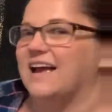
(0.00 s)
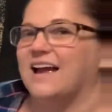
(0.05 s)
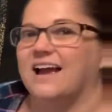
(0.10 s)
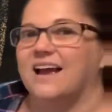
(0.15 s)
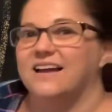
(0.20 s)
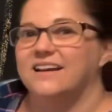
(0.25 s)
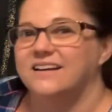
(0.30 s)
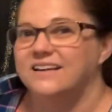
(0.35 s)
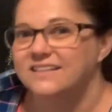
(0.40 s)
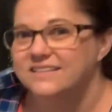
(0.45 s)

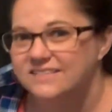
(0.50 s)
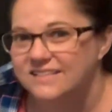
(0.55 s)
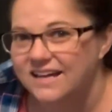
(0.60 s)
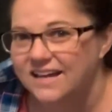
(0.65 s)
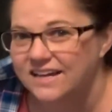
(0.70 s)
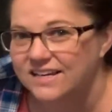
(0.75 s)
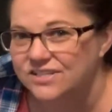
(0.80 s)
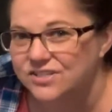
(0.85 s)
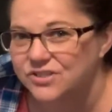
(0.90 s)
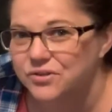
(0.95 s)
And it
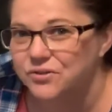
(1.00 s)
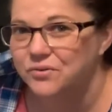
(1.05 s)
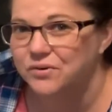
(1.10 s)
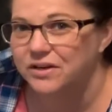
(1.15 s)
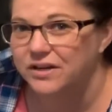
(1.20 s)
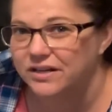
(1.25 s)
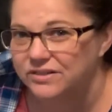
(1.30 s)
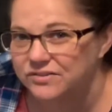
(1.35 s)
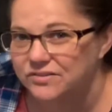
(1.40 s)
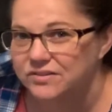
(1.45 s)
takes
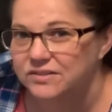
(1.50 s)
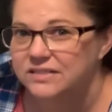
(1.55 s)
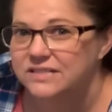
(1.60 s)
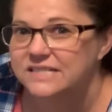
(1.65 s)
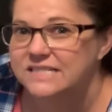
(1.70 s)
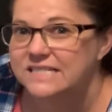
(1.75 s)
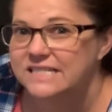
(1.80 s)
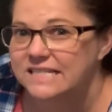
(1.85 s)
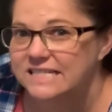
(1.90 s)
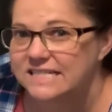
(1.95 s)

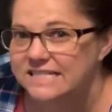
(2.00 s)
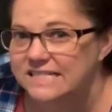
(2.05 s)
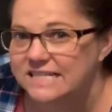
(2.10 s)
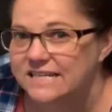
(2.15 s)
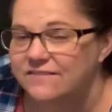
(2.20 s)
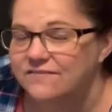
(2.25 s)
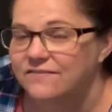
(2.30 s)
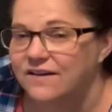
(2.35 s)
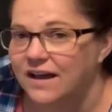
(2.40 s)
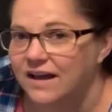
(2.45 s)

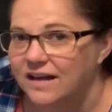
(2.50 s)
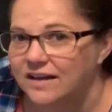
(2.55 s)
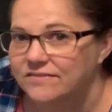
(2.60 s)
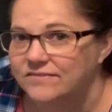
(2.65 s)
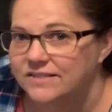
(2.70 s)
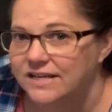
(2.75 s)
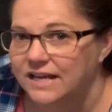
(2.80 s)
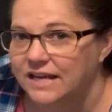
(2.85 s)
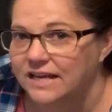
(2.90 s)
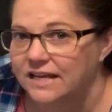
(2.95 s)
365
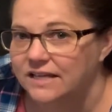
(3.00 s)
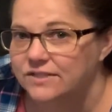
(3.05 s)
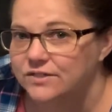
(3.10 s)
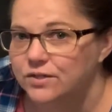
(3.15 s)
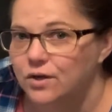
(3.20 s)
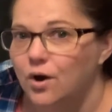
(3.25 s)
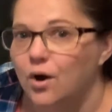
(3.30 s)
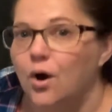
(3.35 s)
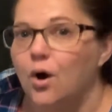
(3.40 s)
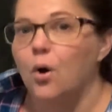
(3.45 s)
days
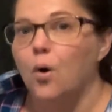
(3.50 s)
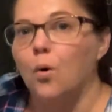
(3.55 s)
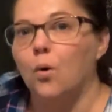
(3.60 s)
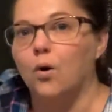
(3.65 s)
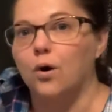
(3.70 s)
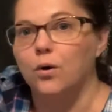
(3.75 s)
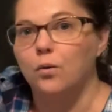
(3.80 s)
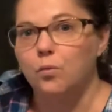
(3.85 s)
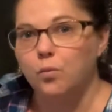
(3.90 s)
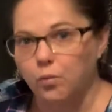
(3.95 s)

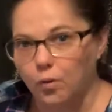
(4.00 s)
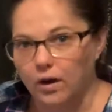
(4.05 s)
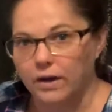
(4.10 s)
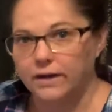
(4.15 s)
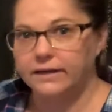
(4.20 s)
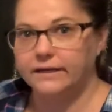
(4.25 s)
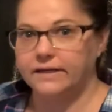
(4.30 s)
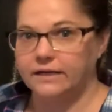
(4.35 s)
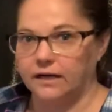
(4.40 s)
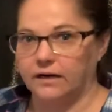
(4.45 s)
or
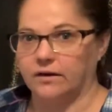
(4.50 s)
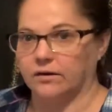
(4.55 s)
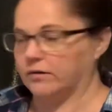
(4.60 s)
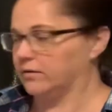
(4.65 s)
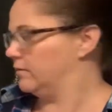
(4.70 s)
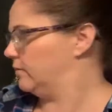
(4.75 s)
1 year.